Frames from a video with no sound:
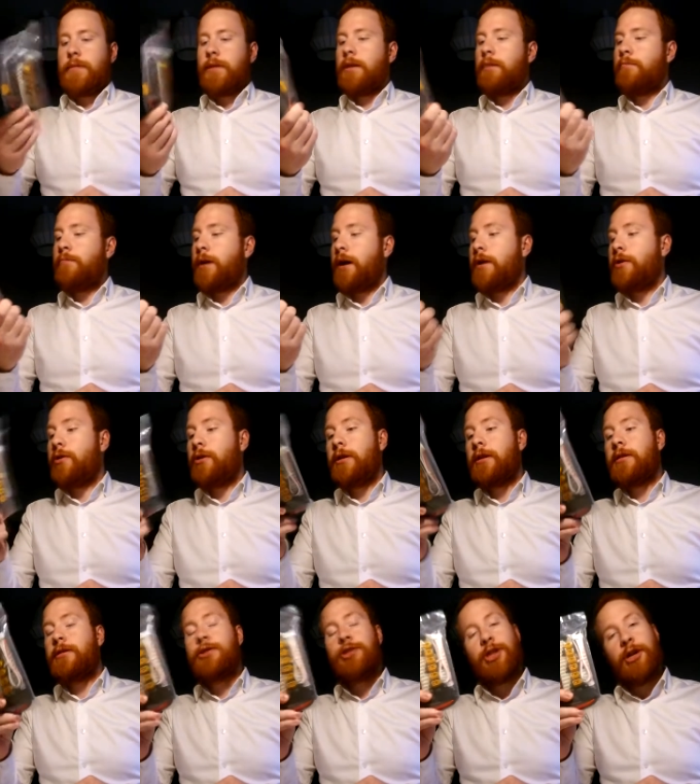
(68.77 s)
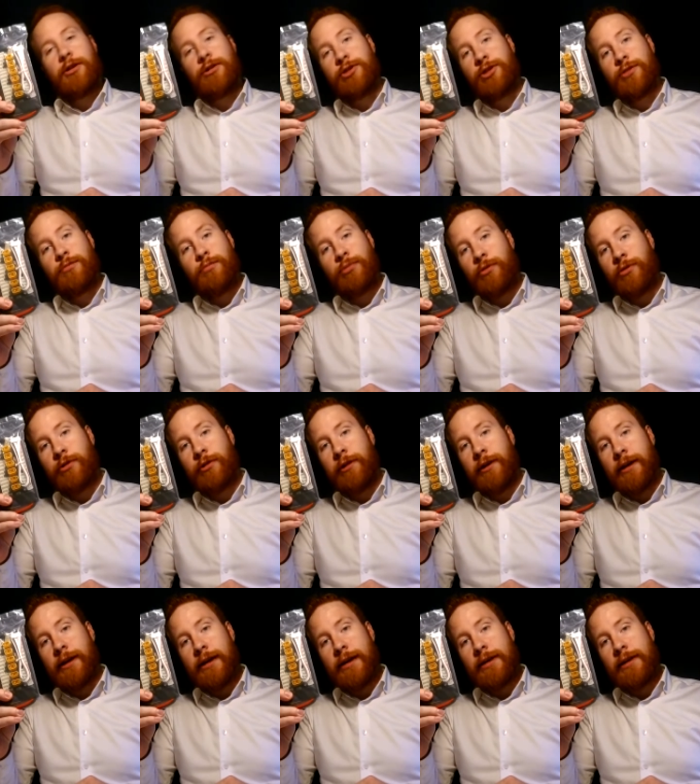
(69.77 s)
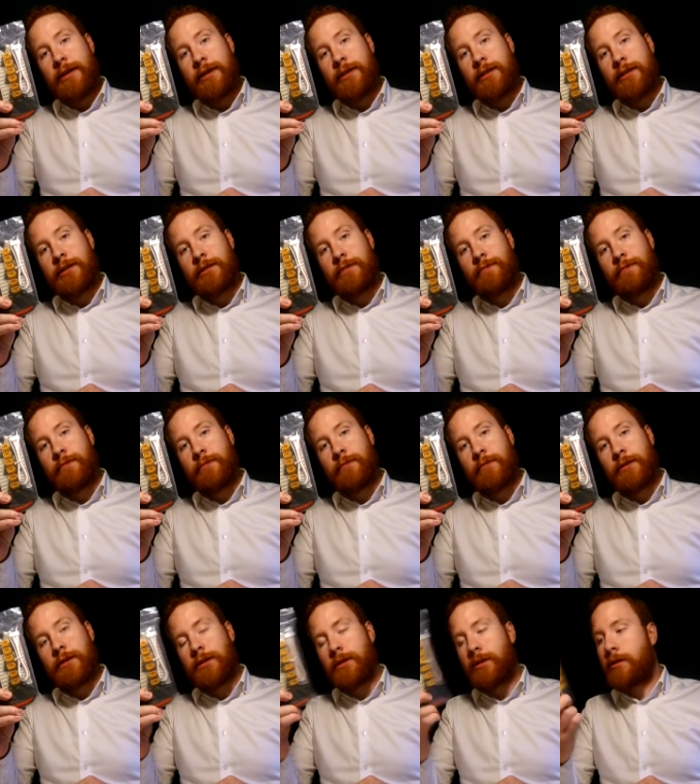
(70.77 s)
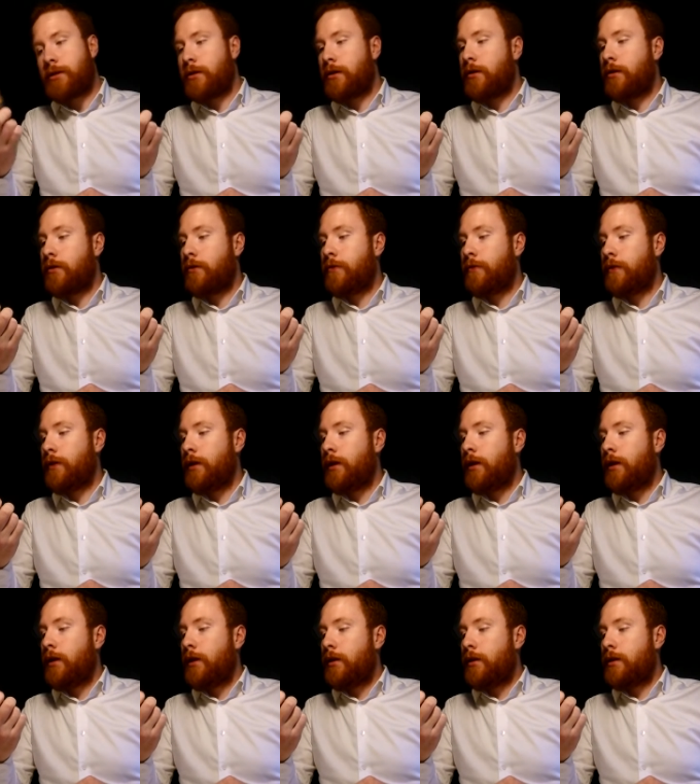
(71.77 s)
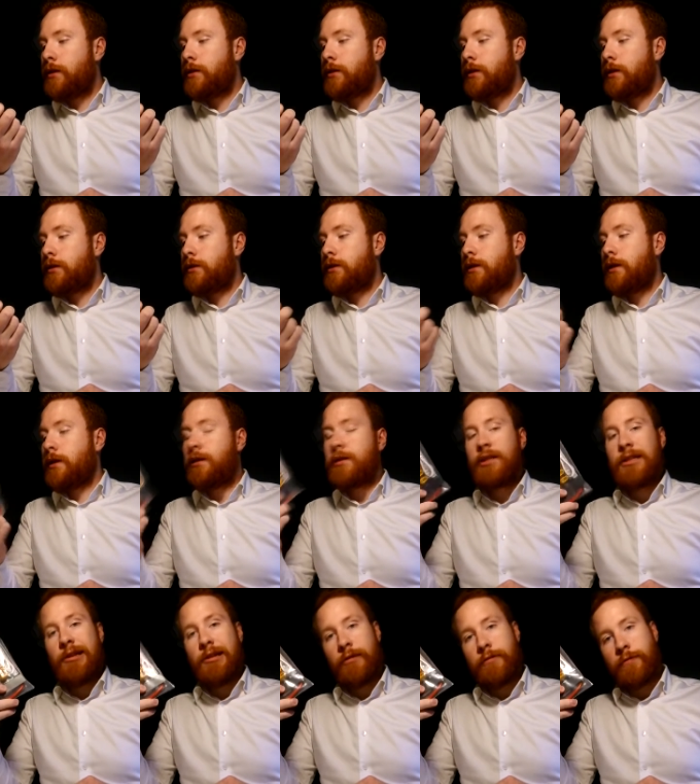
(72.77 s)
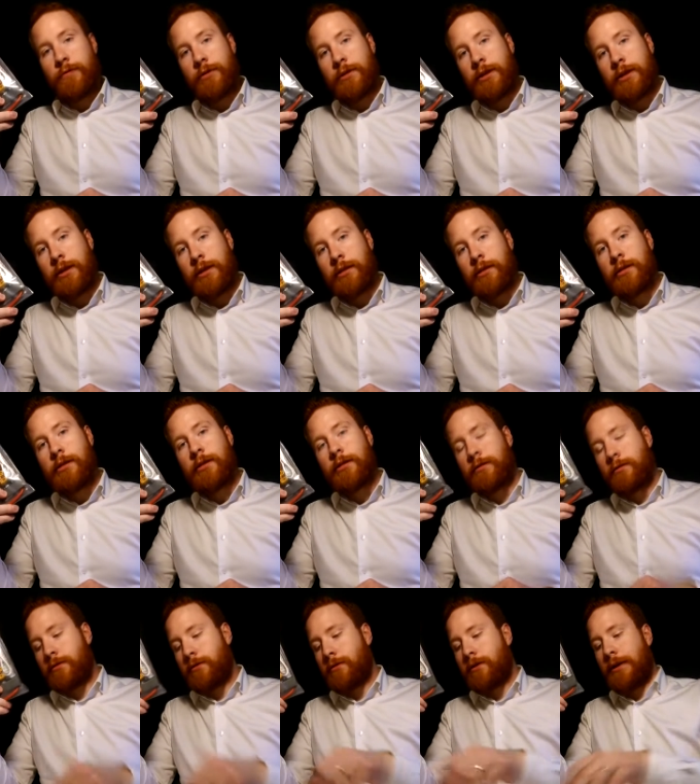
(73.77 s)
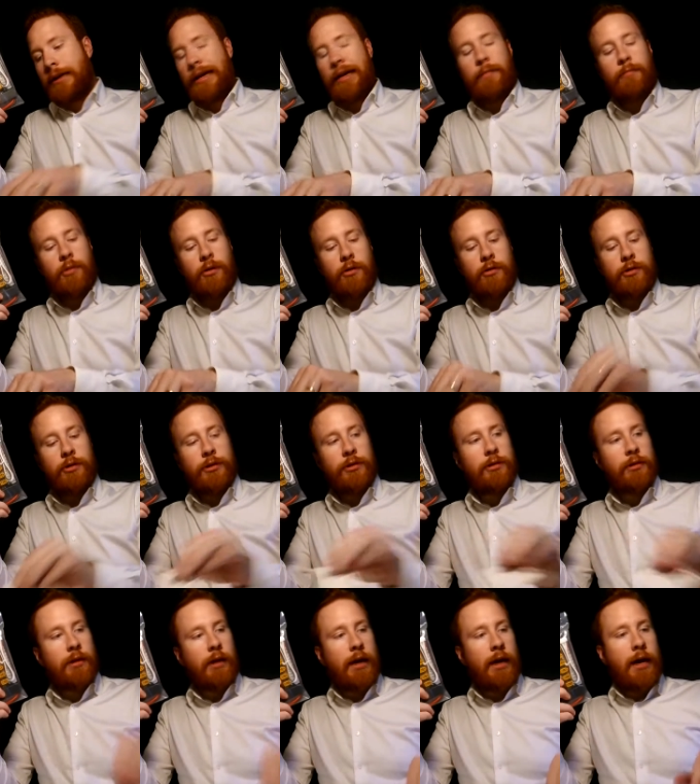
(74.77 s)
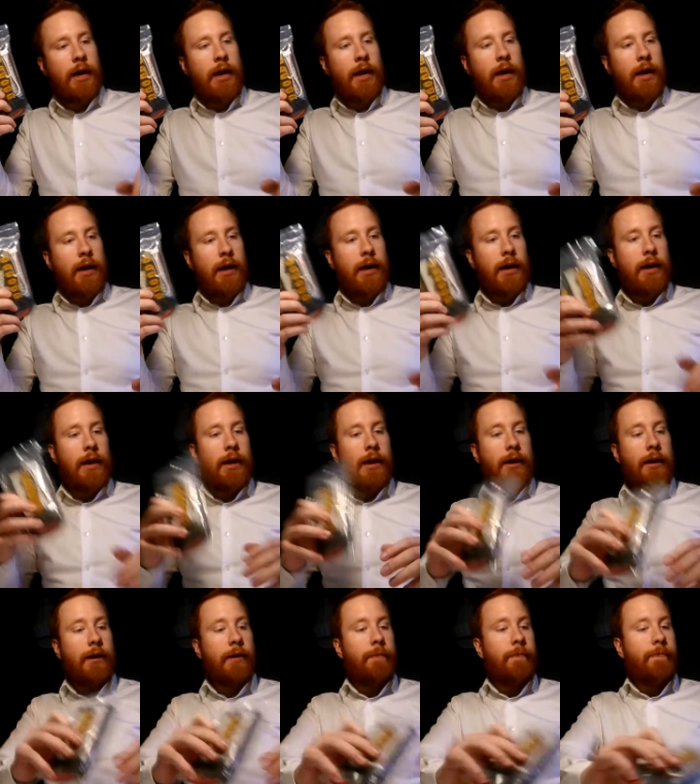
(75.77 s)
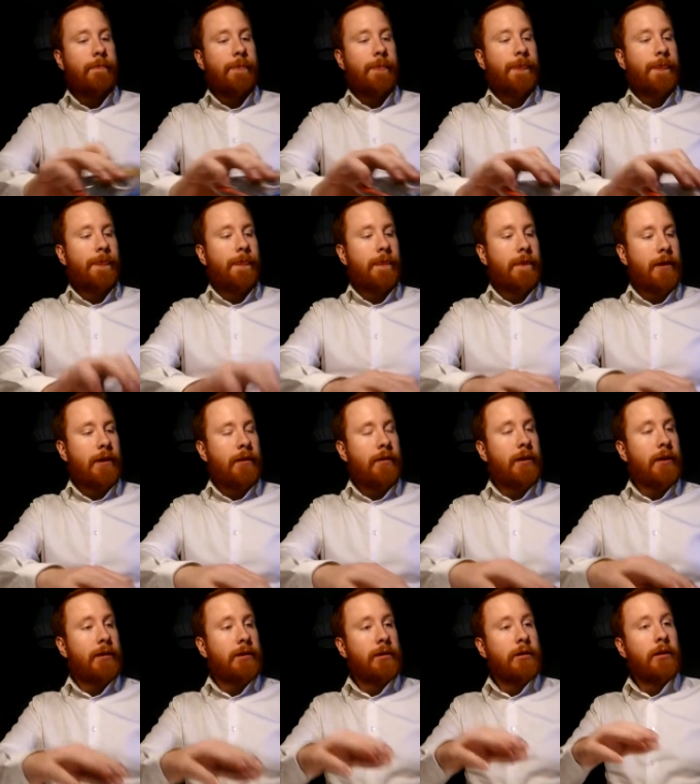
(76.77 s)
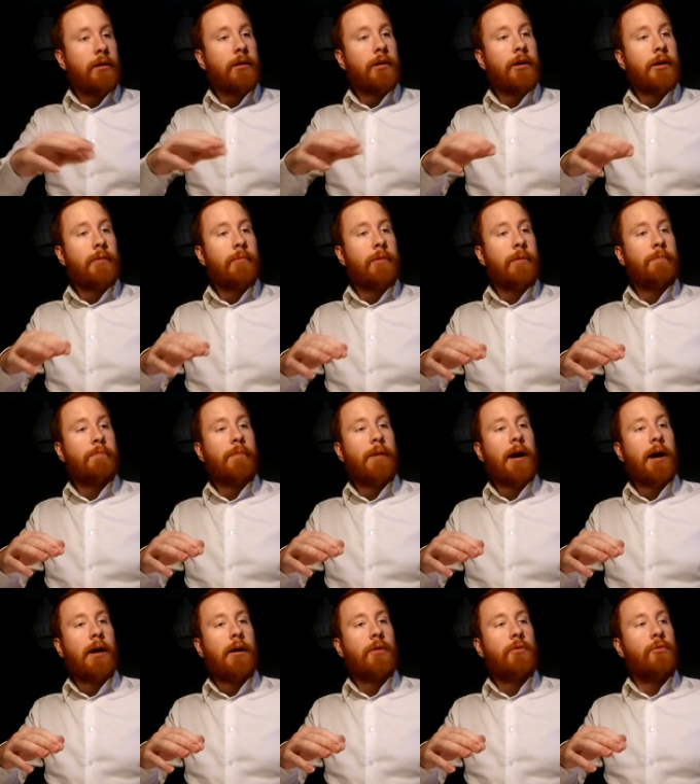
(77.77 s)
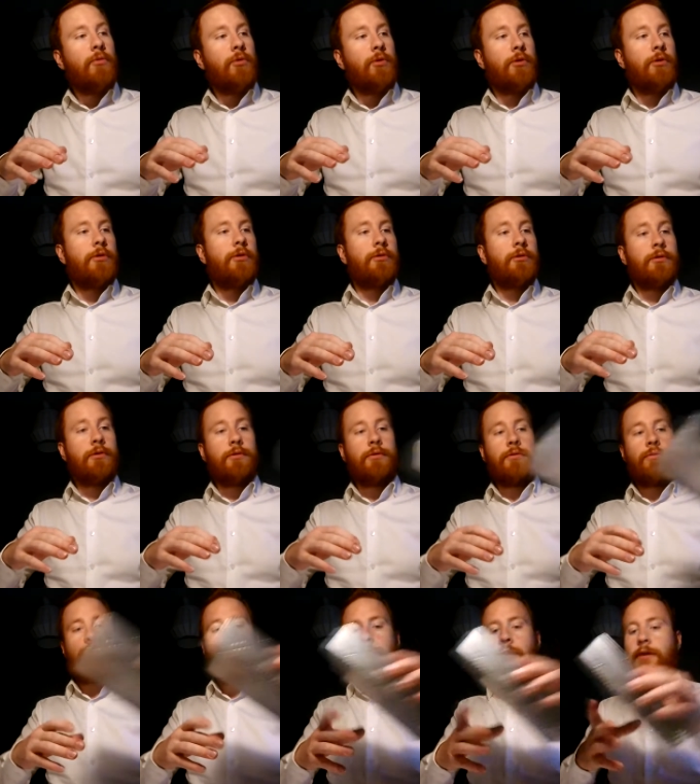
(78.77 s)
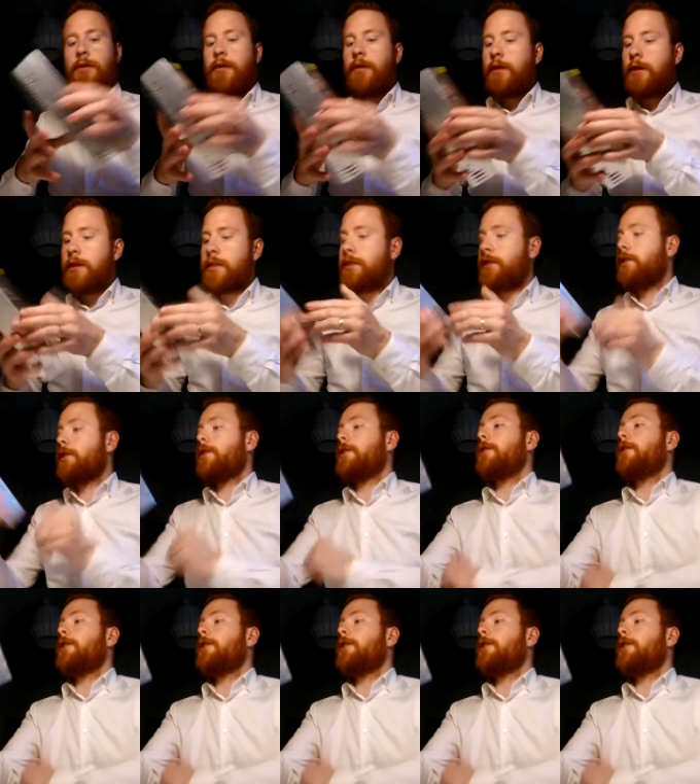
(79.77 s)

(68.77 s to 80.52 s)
parallel charging board, I guess. So this has a slot for six lipos. Um, and that's all going to be powered with this